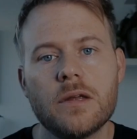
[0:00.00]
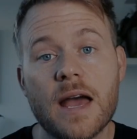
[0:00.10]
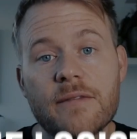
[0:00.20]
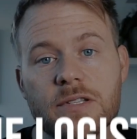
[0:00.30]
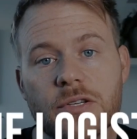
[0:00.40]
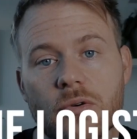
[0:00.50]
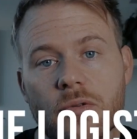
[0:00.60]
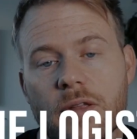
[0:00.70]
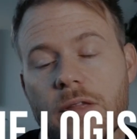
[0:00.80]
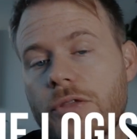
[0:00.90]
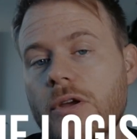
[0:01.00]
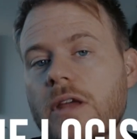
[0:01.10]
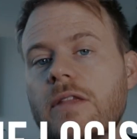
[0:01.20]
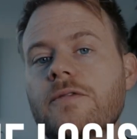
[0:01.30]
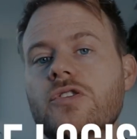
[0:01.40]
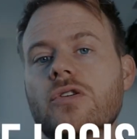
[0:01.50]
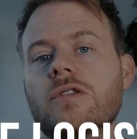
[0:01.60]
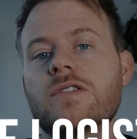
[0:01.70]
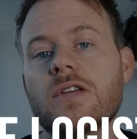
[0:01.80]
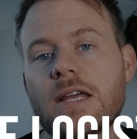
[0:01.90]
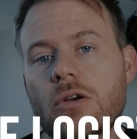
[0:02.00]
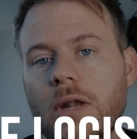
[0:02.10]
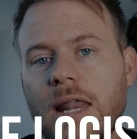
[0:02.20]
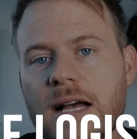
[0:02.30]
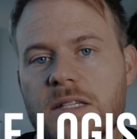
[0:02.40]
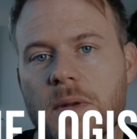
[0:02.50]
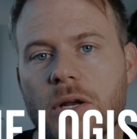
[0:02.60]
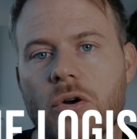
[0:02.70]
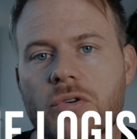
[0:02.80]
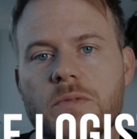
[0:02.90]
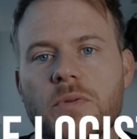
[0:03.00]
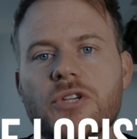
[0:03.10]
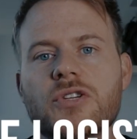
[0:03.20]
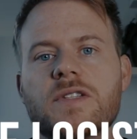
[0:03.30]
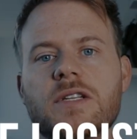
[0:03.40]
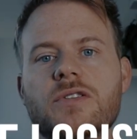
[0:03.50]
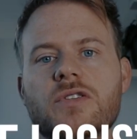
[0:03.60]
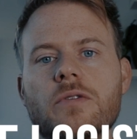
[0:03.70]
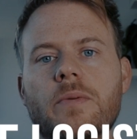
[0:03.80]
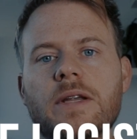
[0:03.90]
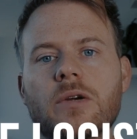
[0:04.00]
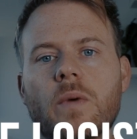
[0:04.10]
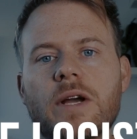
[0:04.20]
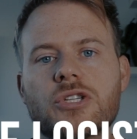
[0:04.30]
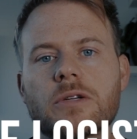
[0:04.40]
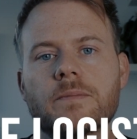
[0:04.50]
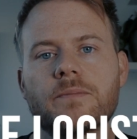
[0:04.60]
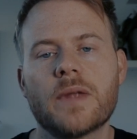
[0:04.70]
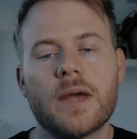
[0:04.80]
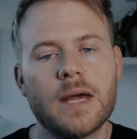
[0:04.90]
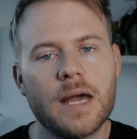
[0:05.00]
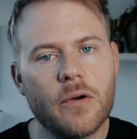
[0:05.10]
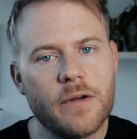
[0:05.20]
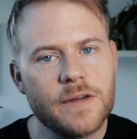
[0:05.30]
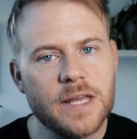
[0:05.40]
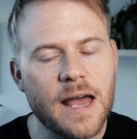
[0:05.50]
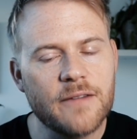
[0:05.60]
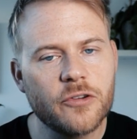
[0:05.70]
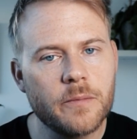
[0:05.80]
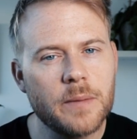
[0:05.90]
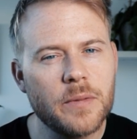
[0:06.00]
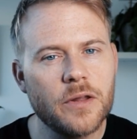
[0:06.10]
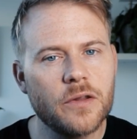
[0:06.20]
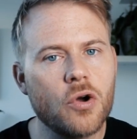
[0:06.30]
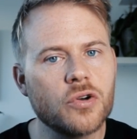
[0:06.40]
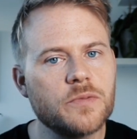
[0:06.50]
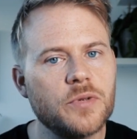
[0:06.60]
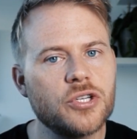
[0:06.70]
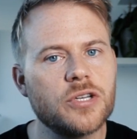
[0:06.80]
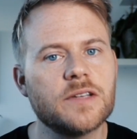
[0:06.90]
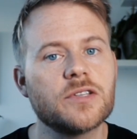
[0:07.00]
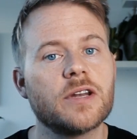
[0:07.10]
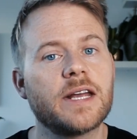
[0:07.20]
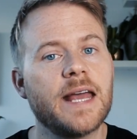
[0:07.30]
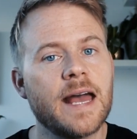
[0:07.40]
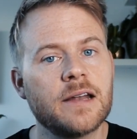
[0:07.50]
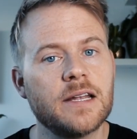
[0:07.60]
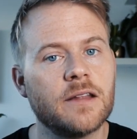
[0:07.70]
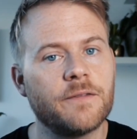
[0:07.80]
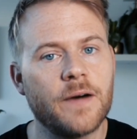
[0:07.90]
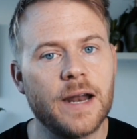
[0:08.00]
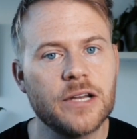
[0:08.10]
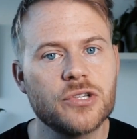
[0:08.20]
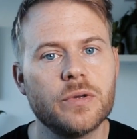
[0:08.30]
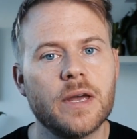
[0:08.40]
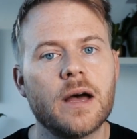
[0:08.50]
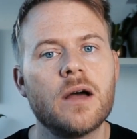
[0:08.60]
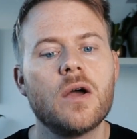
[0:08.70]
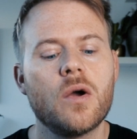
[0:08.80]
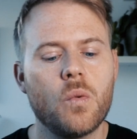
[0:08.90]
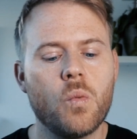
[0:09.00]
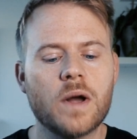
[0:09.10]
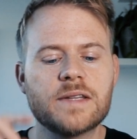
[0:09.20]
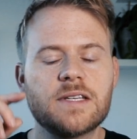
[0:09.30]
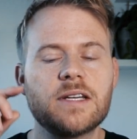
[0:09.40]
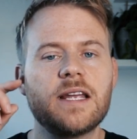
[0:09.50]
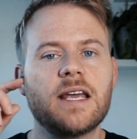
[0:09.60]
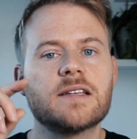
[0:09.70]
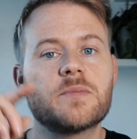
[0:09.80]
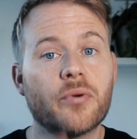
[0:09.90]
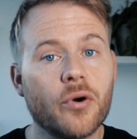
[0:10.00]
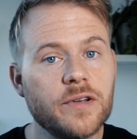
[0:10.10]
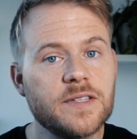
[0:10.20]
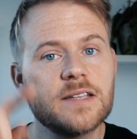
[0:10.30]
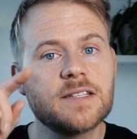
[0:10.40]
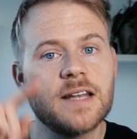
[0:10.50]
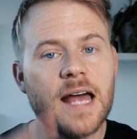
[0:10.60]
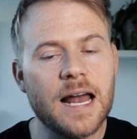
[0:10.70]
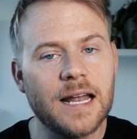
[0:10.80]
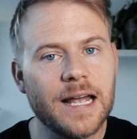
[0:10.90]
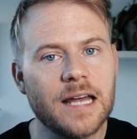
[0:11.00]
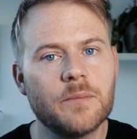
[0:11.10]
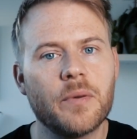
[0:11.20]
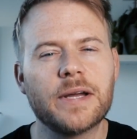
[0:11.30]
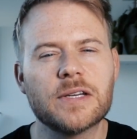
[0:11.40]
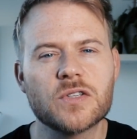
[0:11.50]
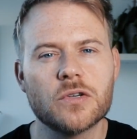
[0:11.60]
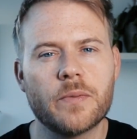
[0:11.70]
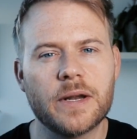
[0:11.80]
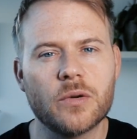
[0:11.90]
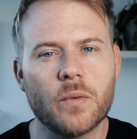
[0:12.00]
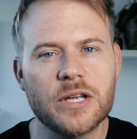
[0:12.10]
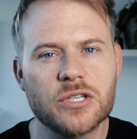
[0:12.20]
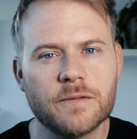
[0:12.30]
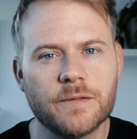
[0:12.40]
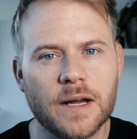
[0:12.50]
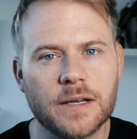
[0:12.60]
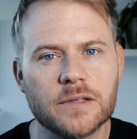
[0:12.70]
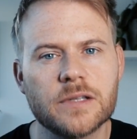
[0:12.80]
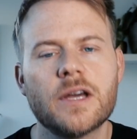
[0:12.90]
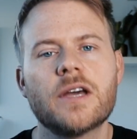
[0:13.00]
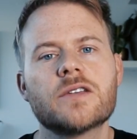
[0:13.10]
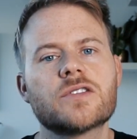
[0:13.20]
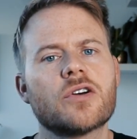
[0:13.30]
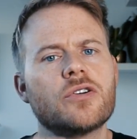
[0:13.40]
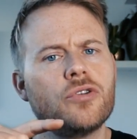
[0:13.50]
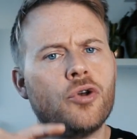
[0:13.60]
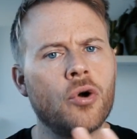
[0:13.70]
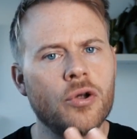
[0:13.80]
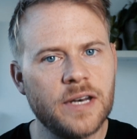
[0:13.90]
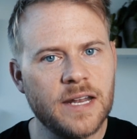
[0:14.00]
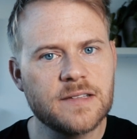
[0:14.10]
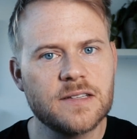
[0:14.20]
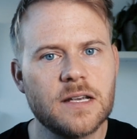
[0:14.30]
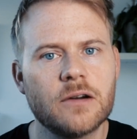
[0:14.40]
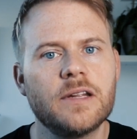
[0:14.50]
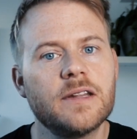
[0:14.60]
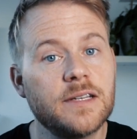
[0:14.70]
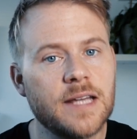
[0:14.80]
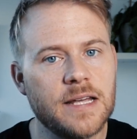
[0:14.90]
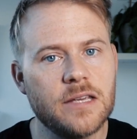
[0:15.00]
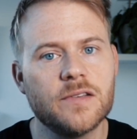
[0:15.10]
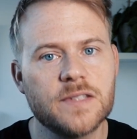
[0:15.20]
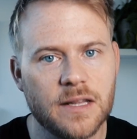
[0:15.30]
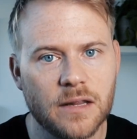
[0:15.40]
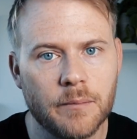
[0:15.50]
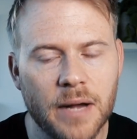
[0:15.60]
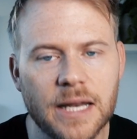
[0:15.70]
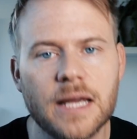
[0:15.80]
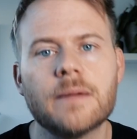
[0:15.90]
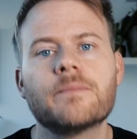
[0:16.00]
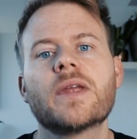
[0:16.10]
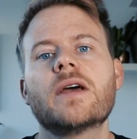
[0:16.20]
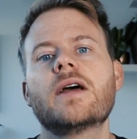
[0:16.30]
You have until the 30th of June to get your last minute contributions into superannuation. However, you have to remember that the contribution is going to count in the financial year once it is processed and allocated by your superannuation fund, so not necessarily the date you sent the money.